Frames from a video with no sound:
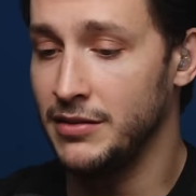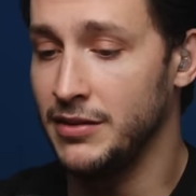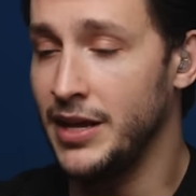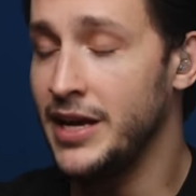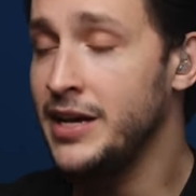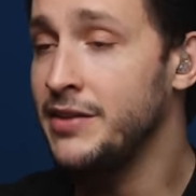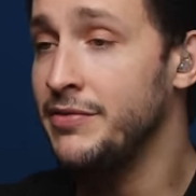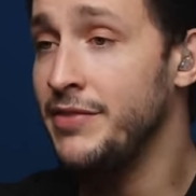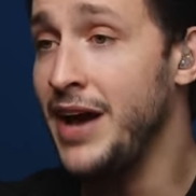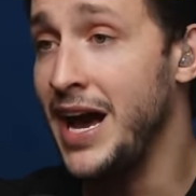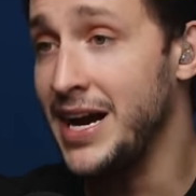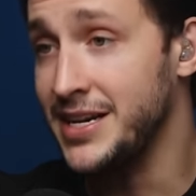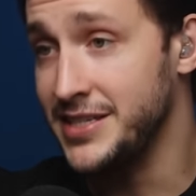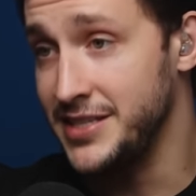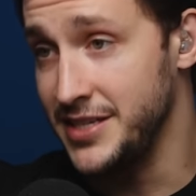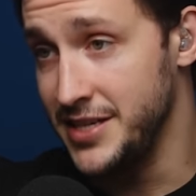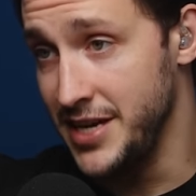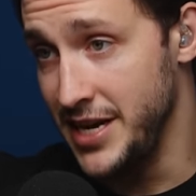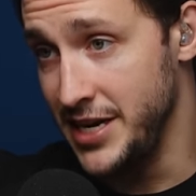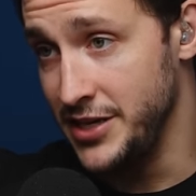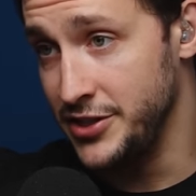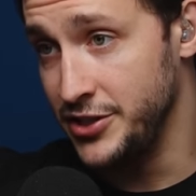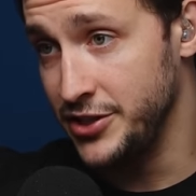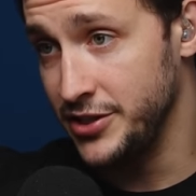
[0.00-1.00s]
like
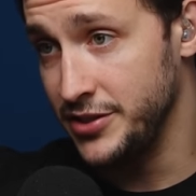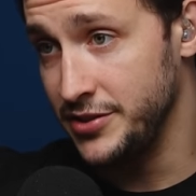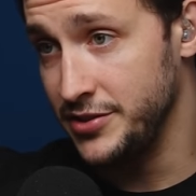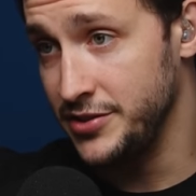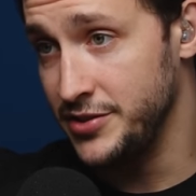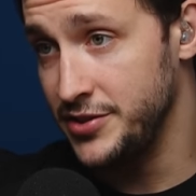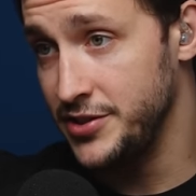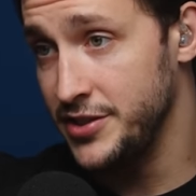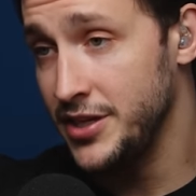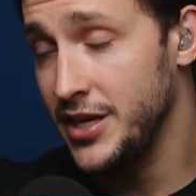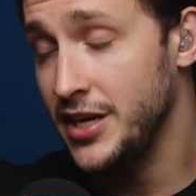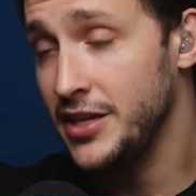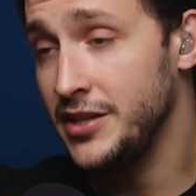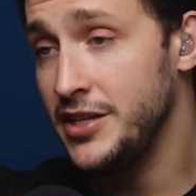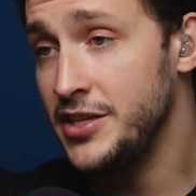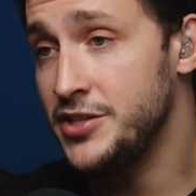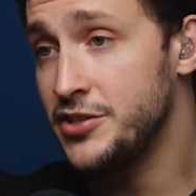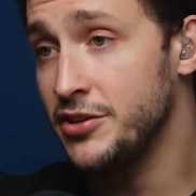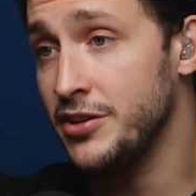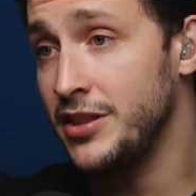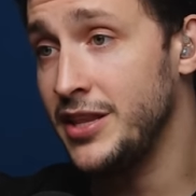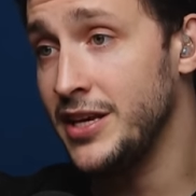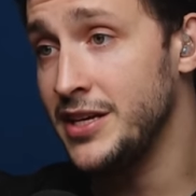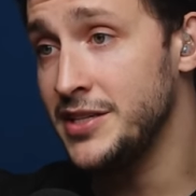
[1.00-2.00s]
vaccinations.
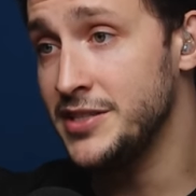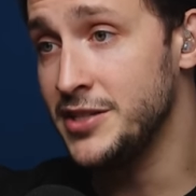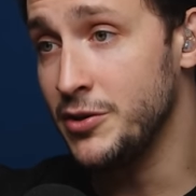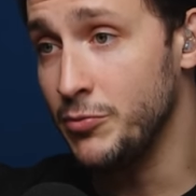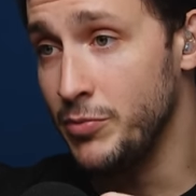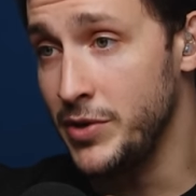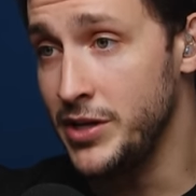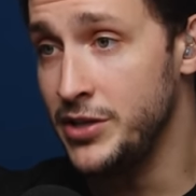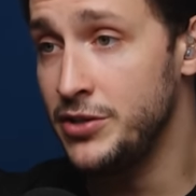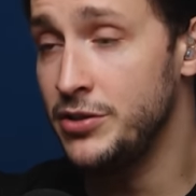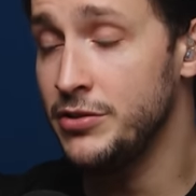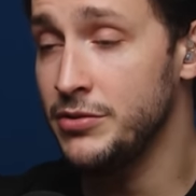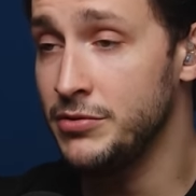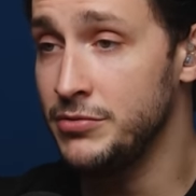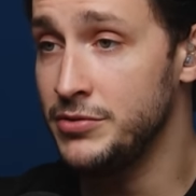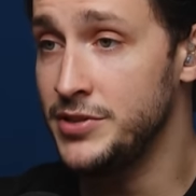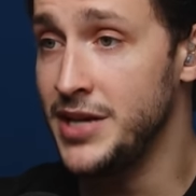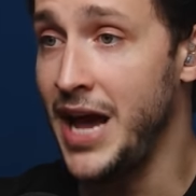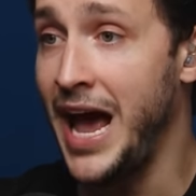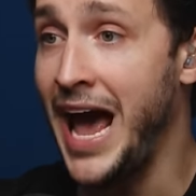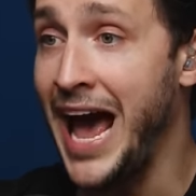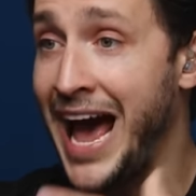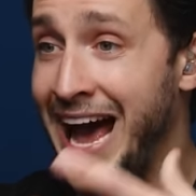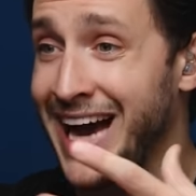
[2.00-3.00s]
These are things that we do
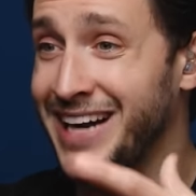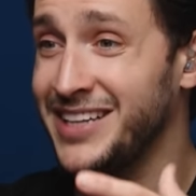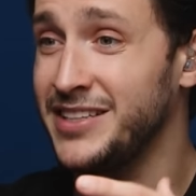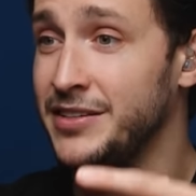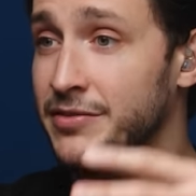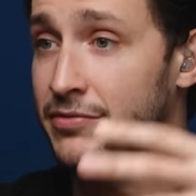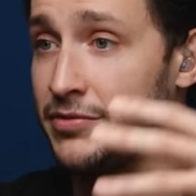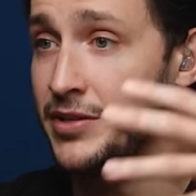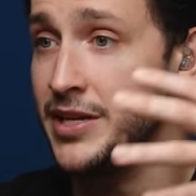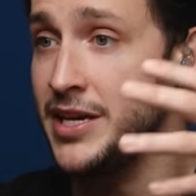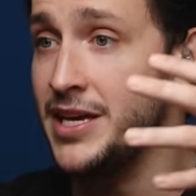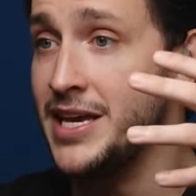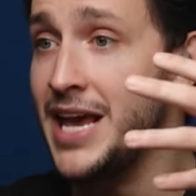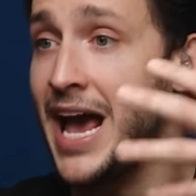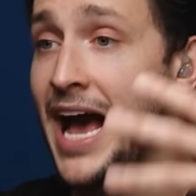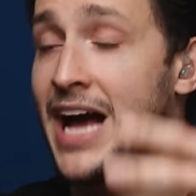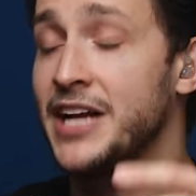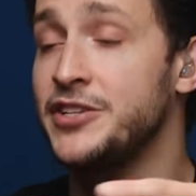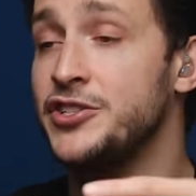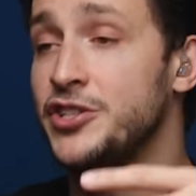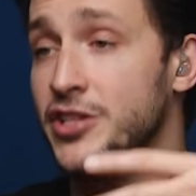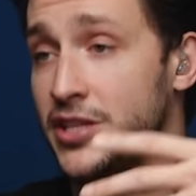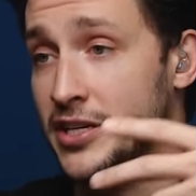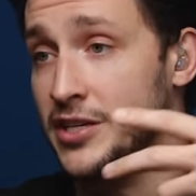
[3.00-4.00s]
to actively
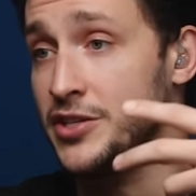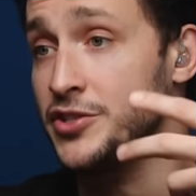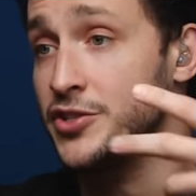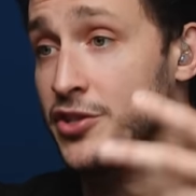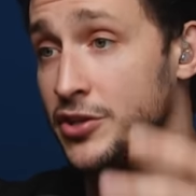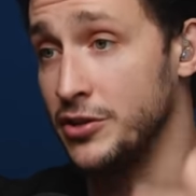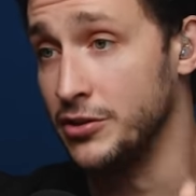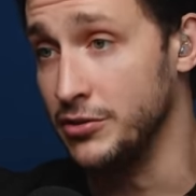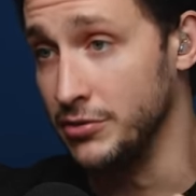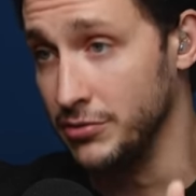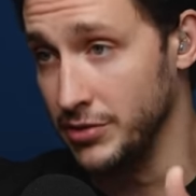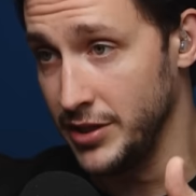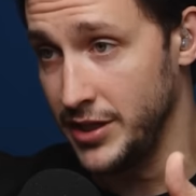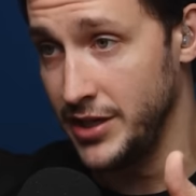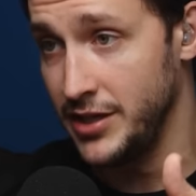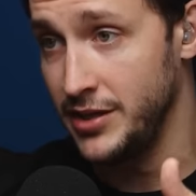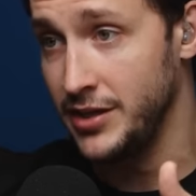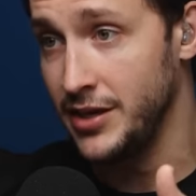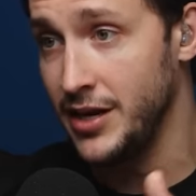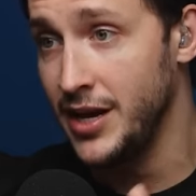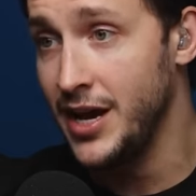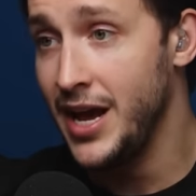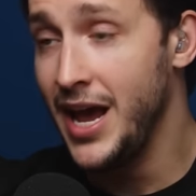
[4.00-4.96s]
catch things early.